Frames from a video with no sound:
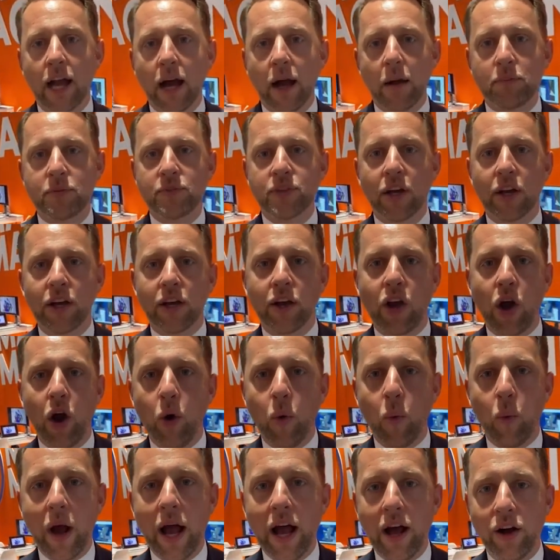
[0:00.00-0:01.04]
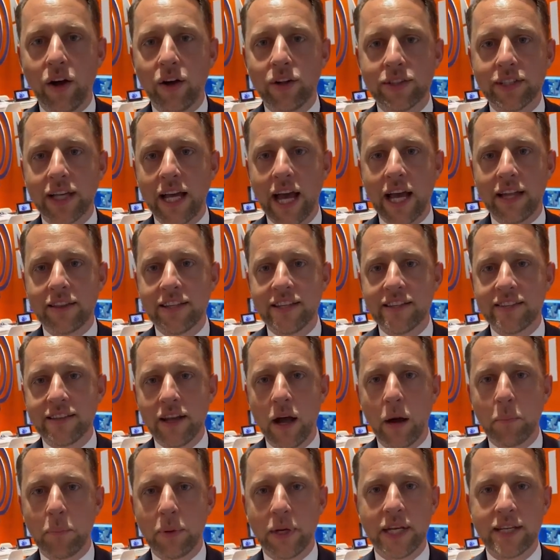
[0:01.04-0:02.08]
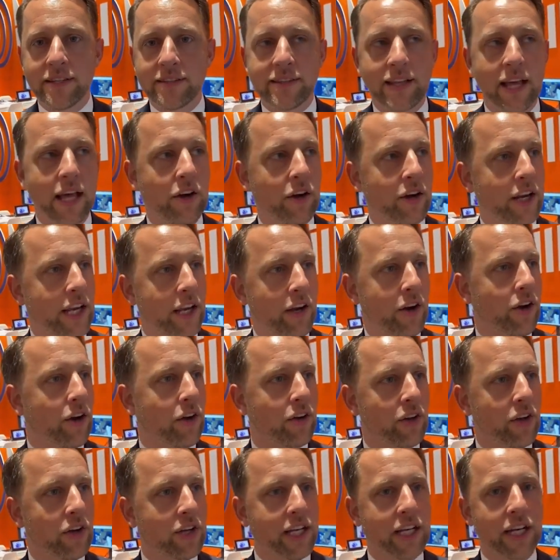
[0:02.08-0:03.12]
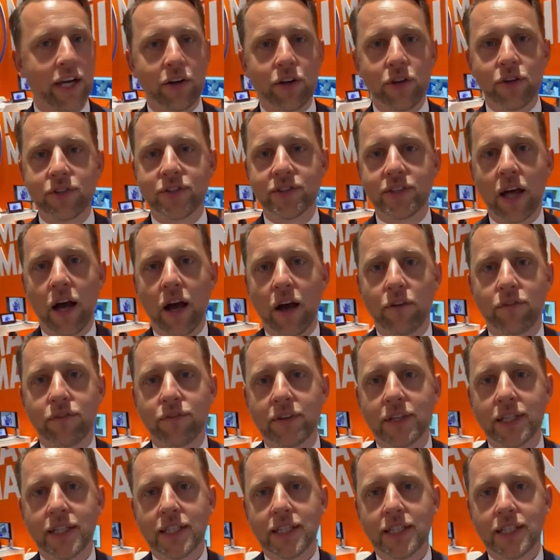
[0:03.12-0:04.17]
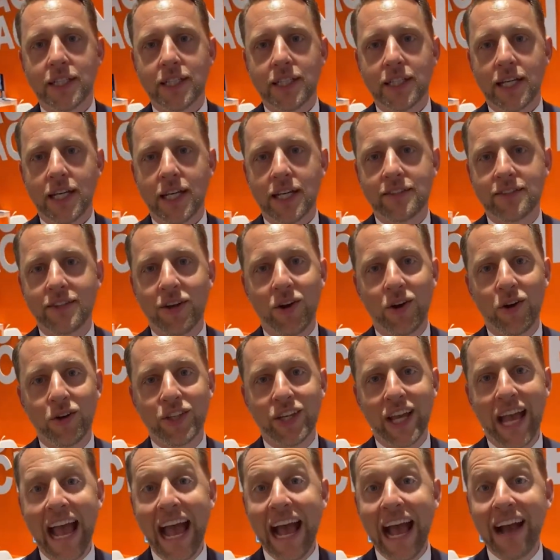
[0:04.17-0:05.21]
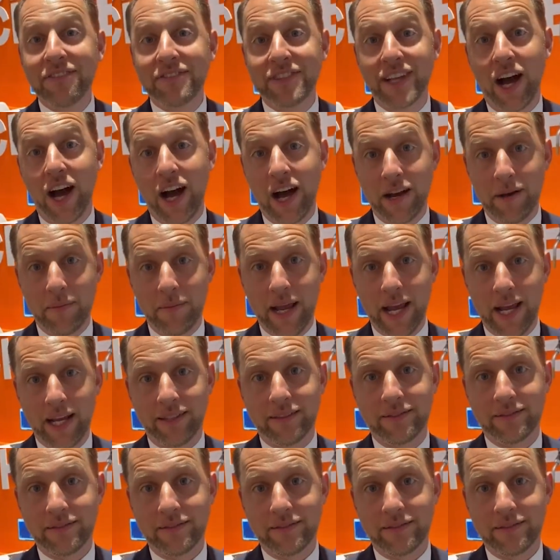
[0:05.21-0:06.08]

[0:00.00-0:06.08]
up to go weld at these companies that are here looking at new stuff. And so you have to automate.